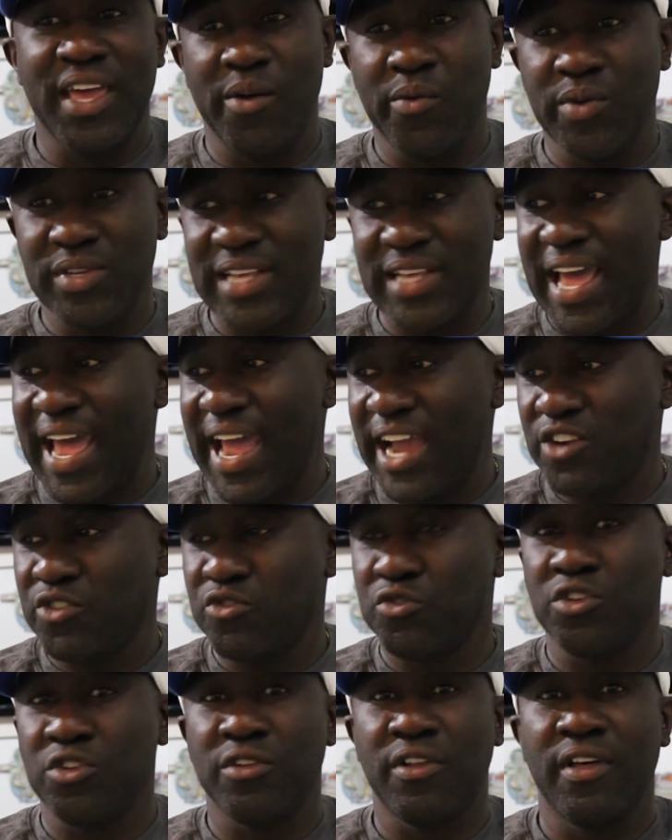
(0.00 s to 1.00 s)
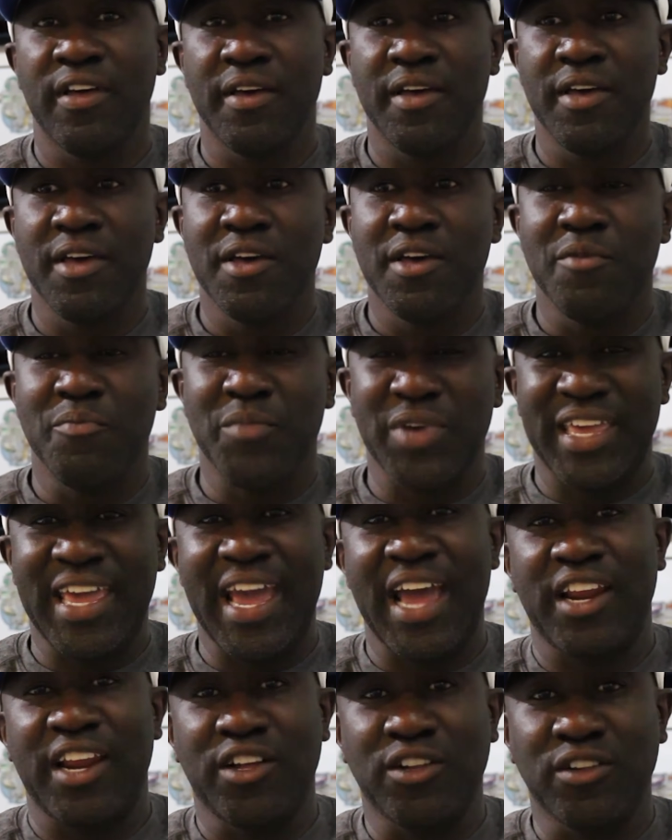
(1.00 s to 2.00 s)
It was an actual
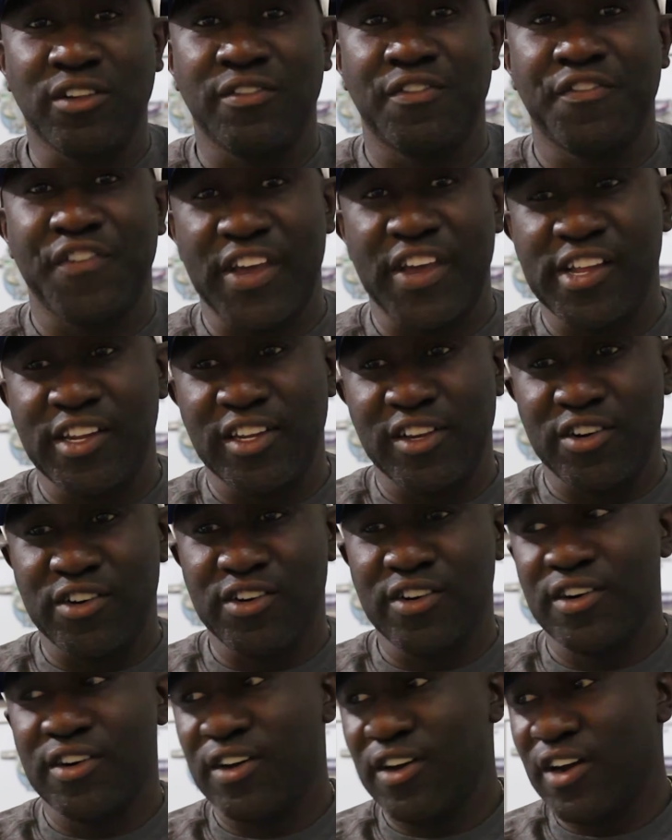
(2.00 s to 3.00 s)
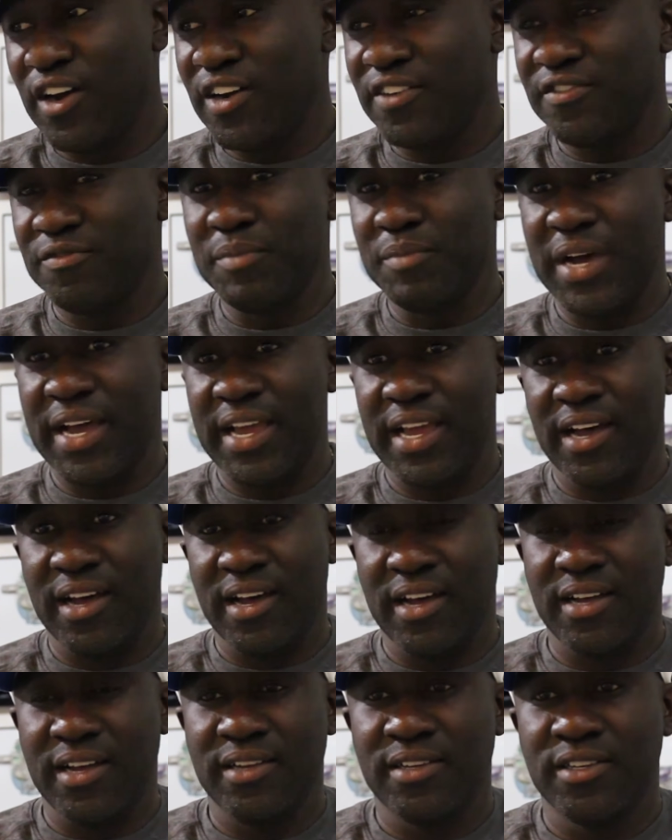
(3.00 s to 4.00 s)
mechanical failure of
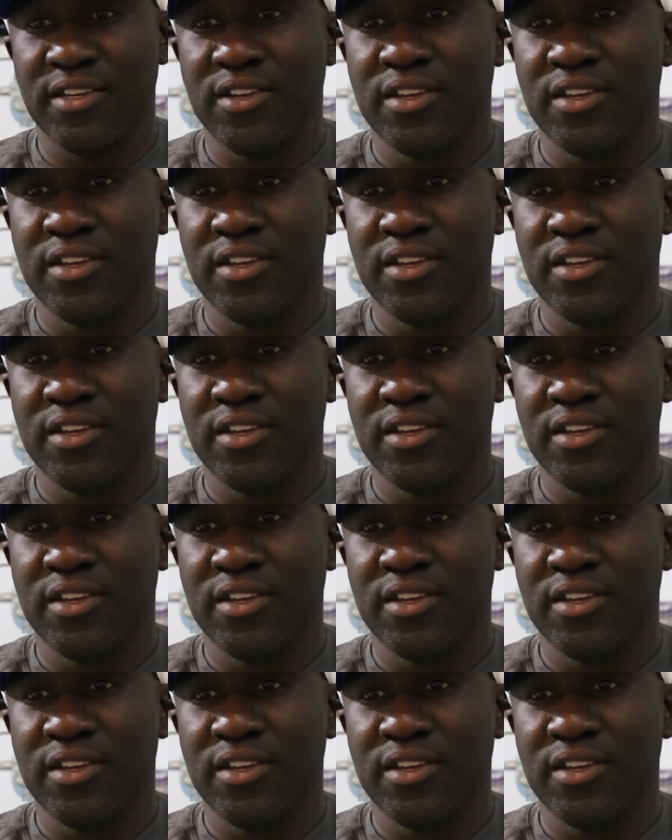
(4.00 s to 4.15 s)
my